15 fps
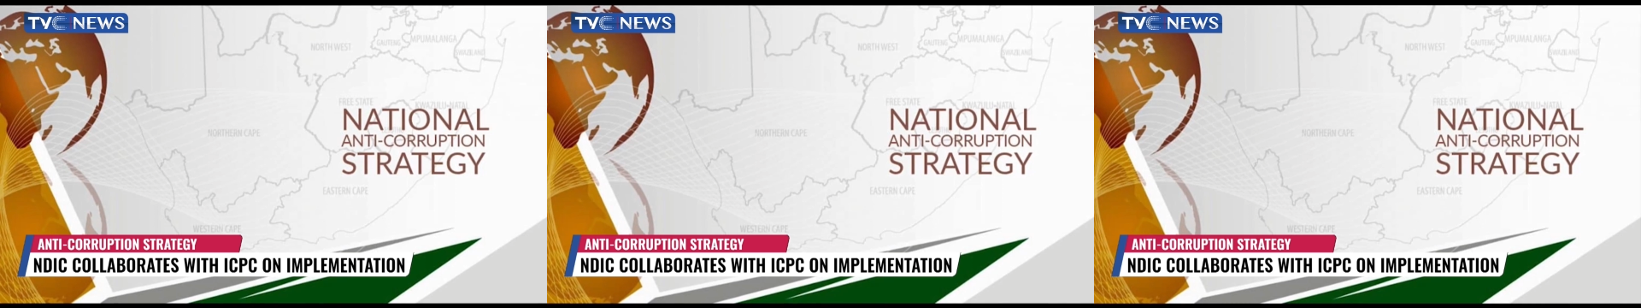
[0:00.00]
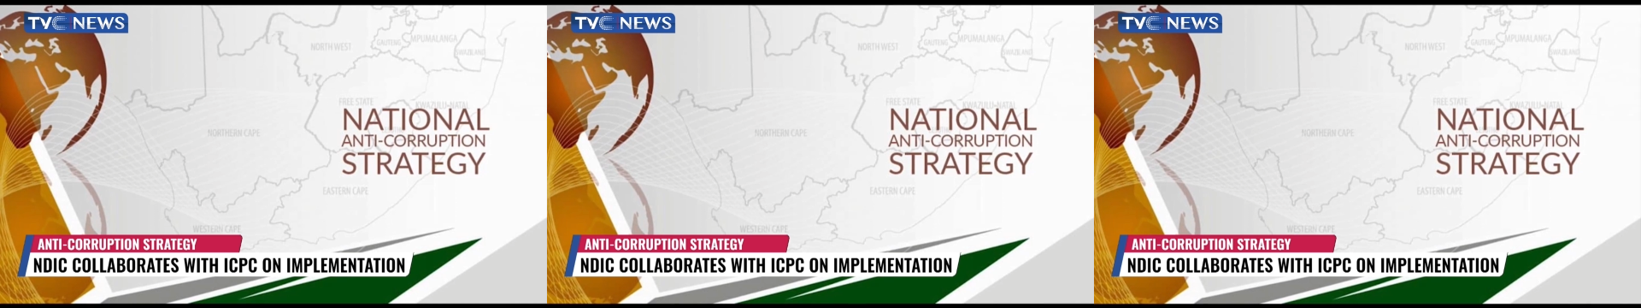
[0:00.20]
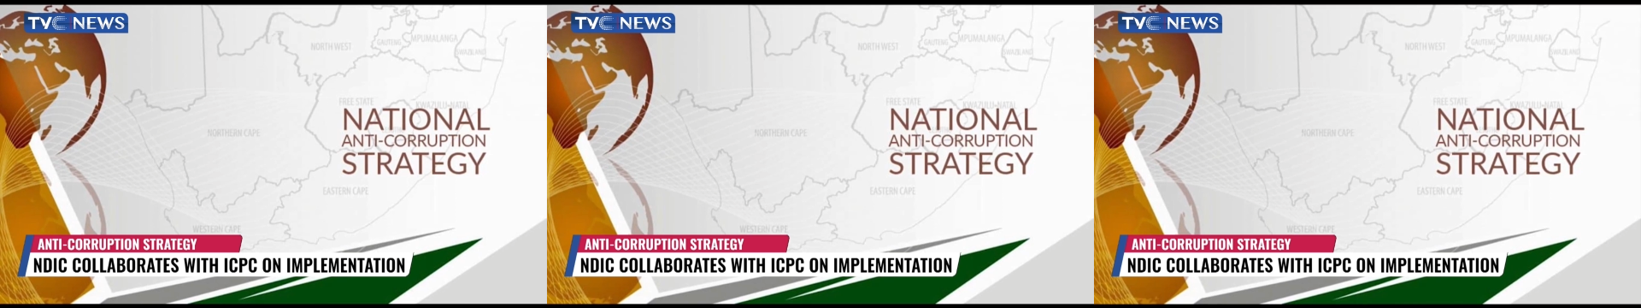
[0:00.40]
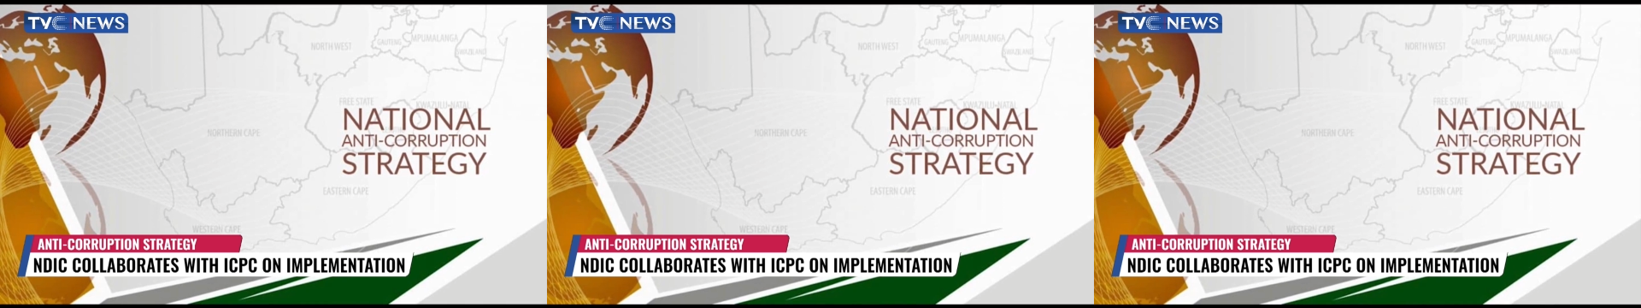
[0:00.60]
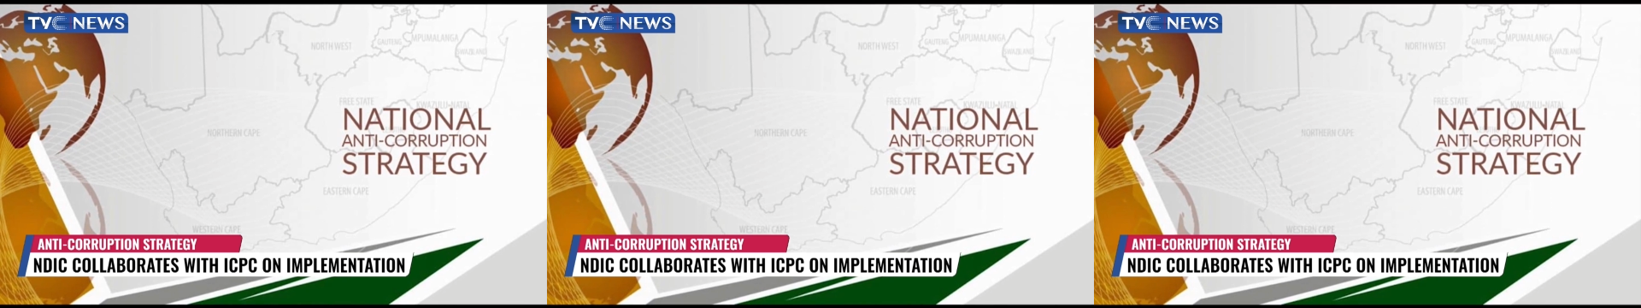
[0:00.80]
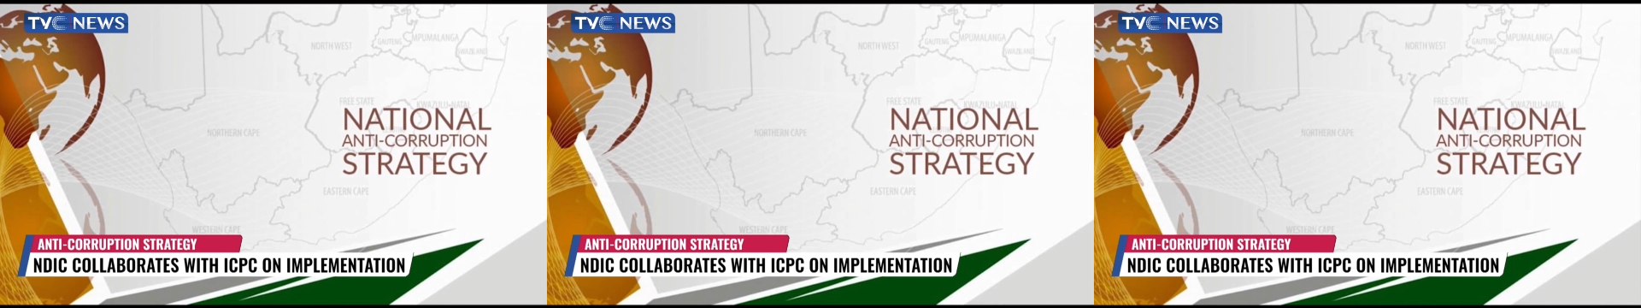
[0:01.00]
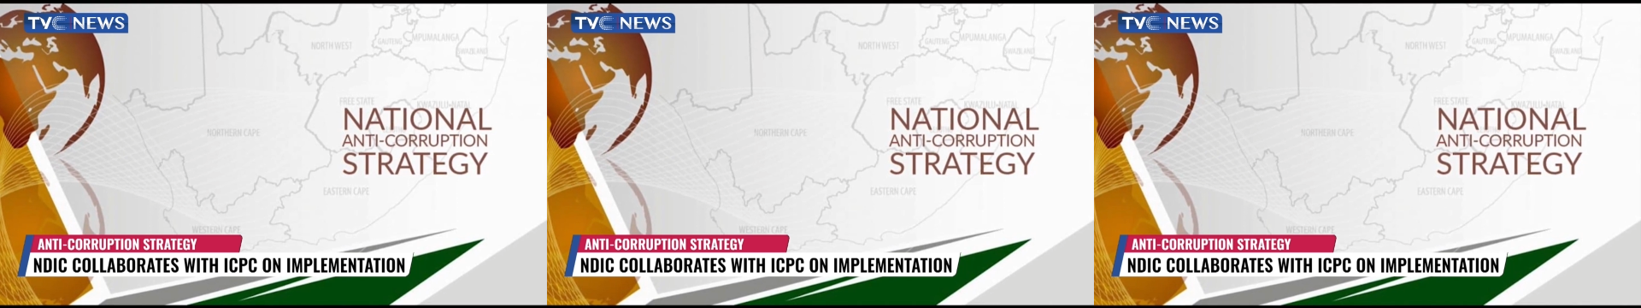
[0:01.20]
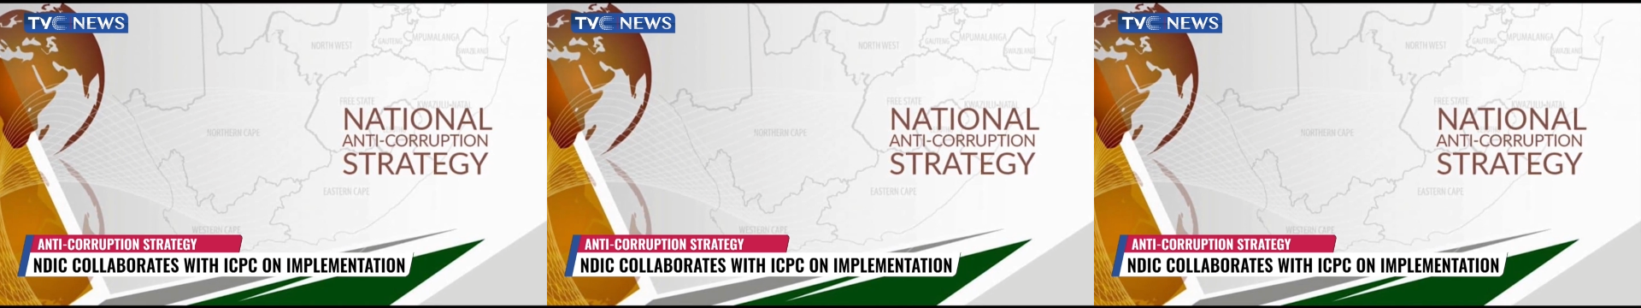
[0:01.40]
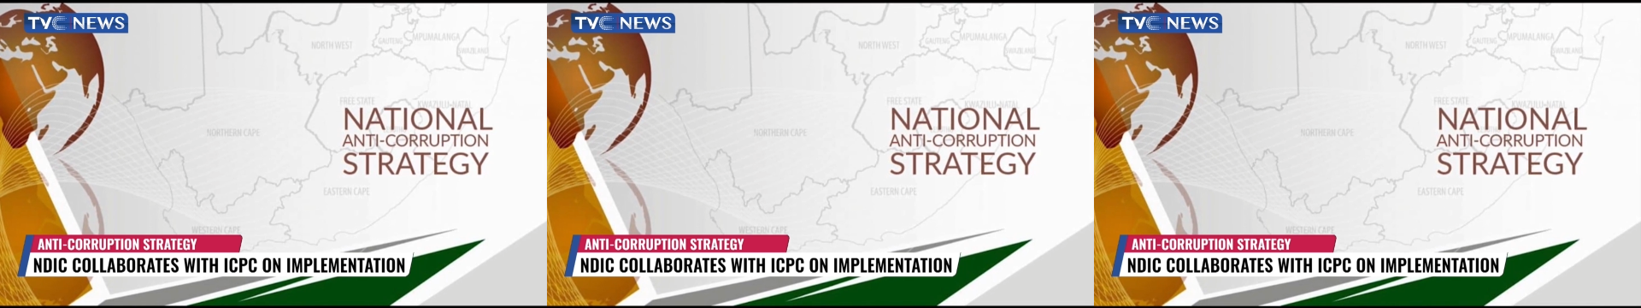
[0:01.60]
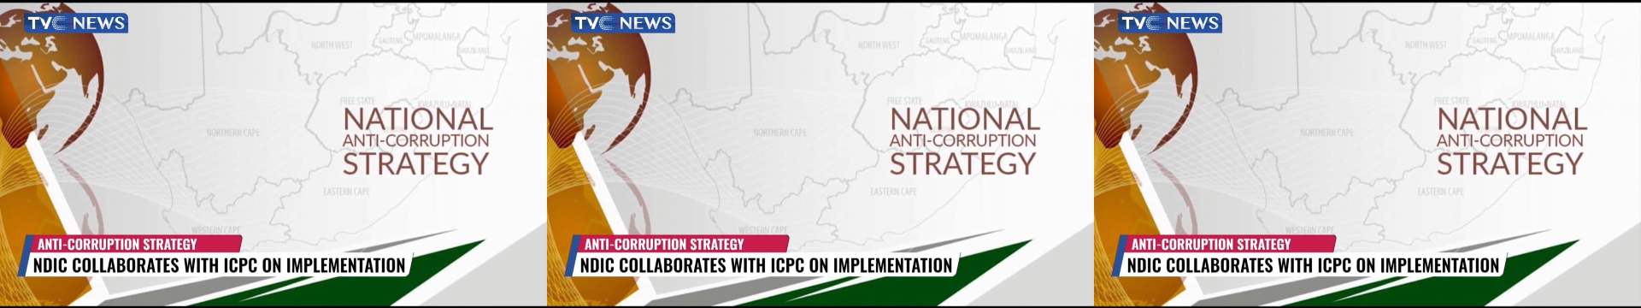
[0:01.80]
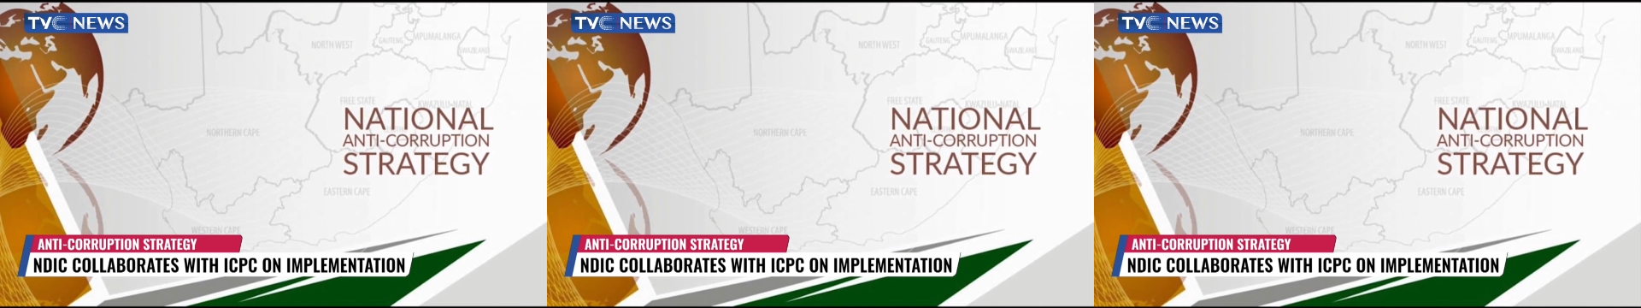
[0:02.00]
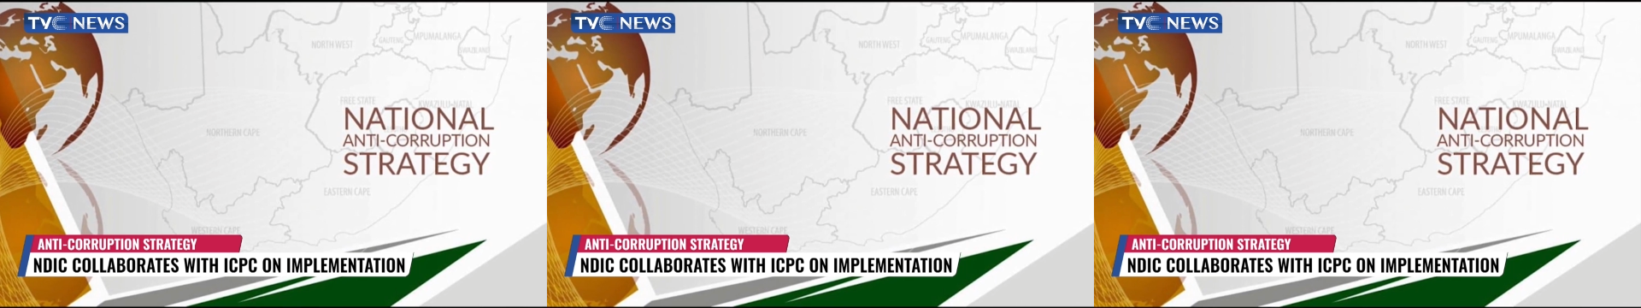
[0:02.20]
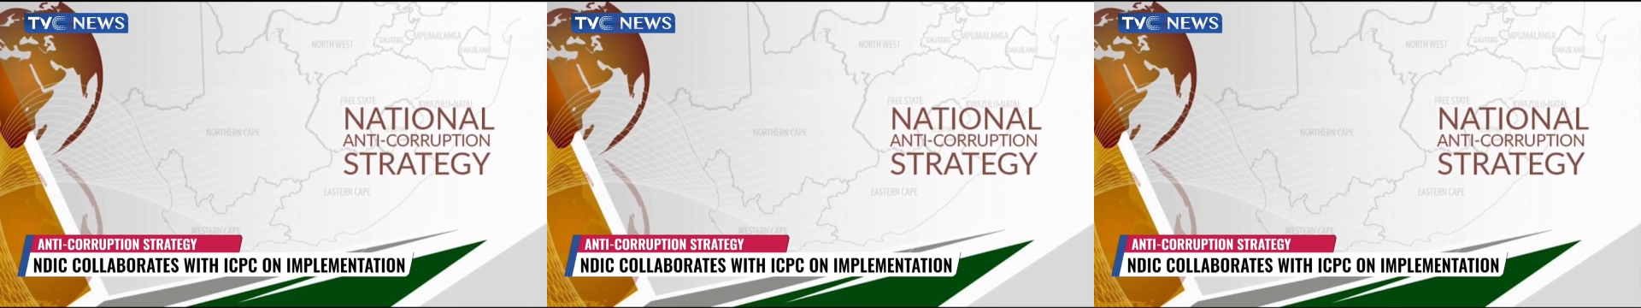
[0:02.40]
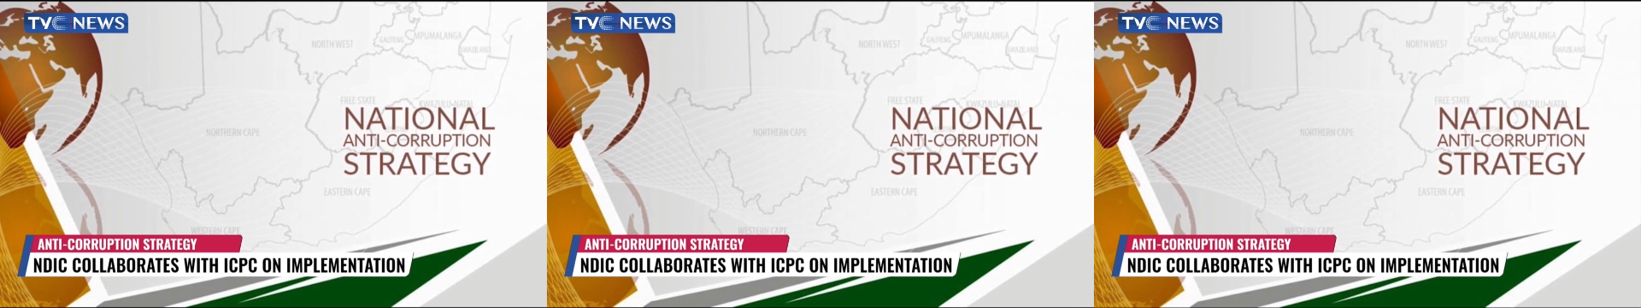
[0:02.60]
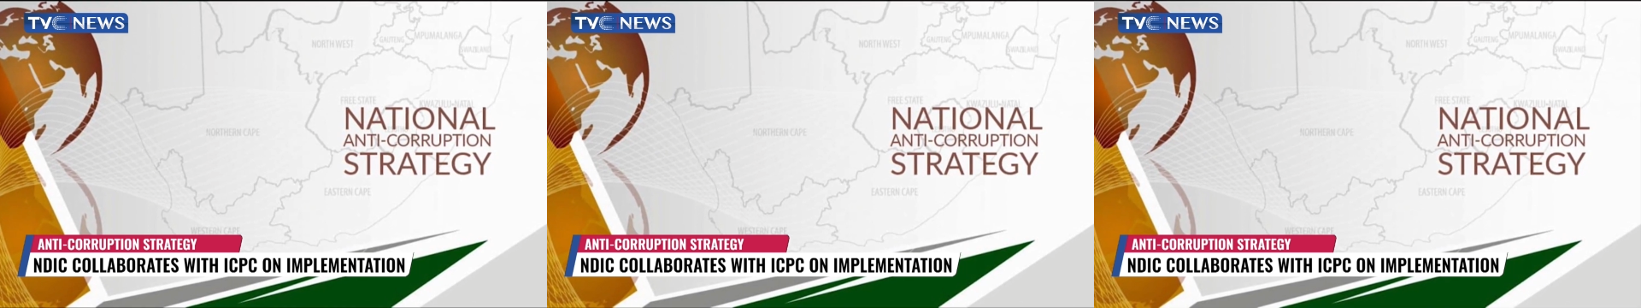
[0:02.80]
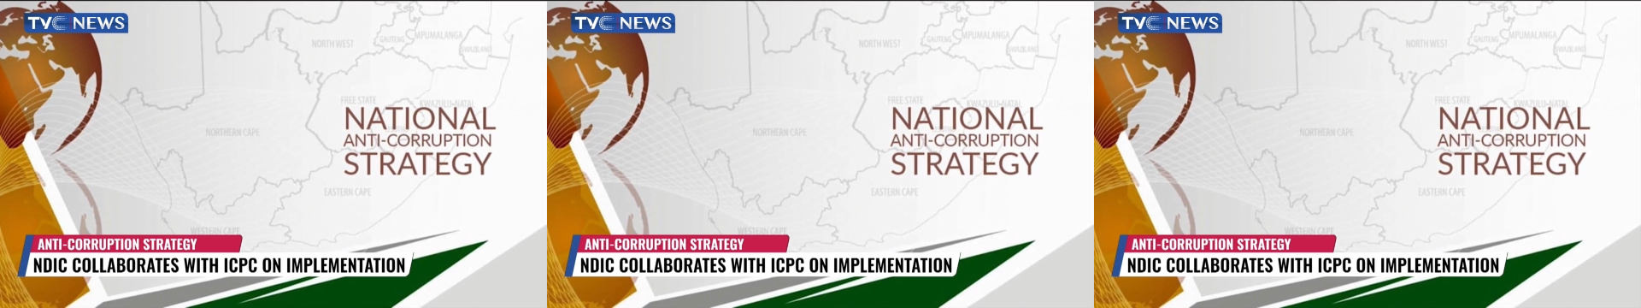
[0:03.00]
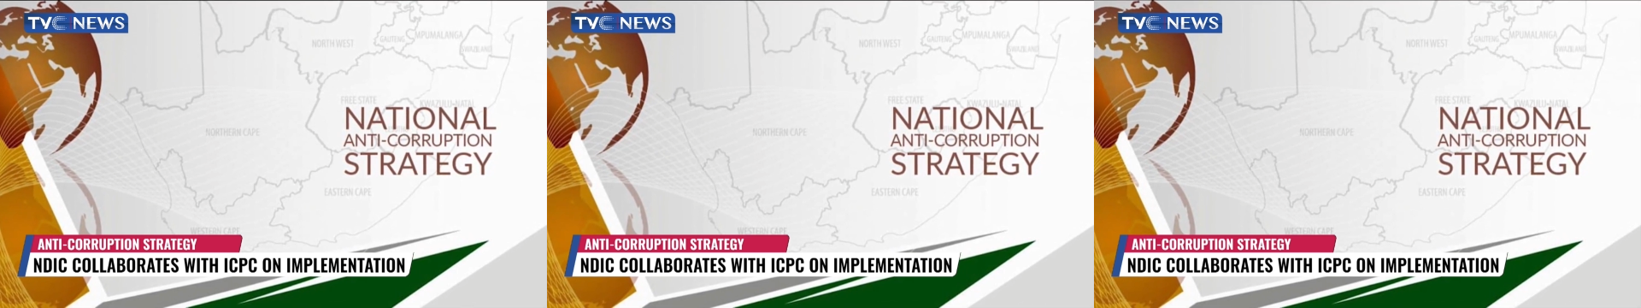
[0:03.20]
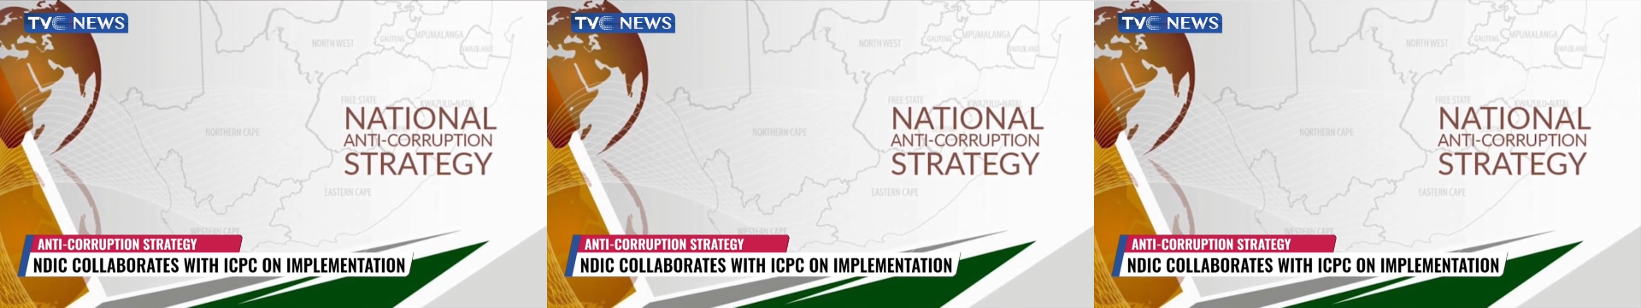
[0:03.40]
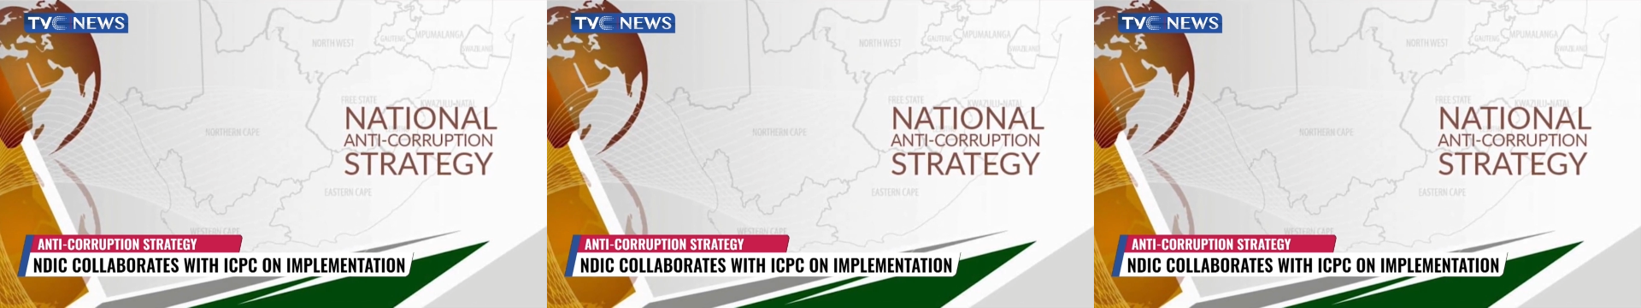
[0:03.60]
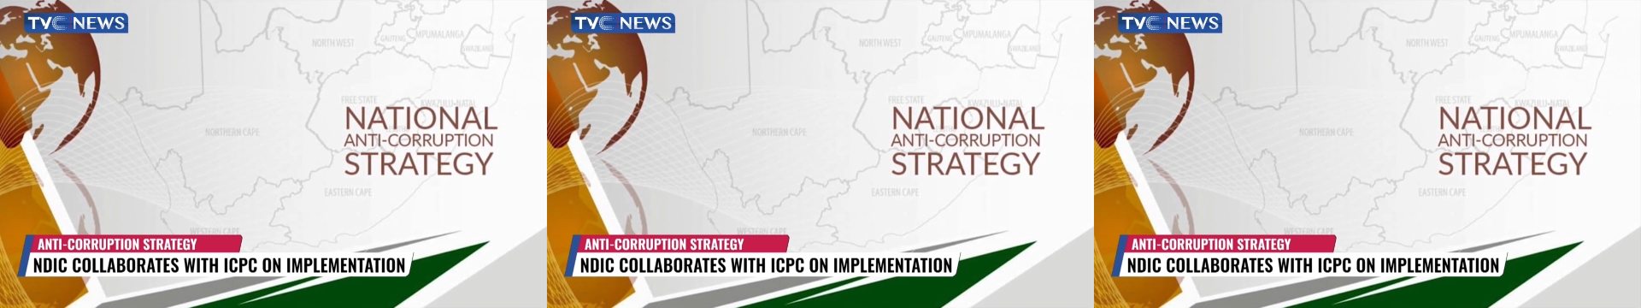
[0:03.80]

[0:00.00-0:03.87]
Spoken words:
Nobody's mouth can be seen.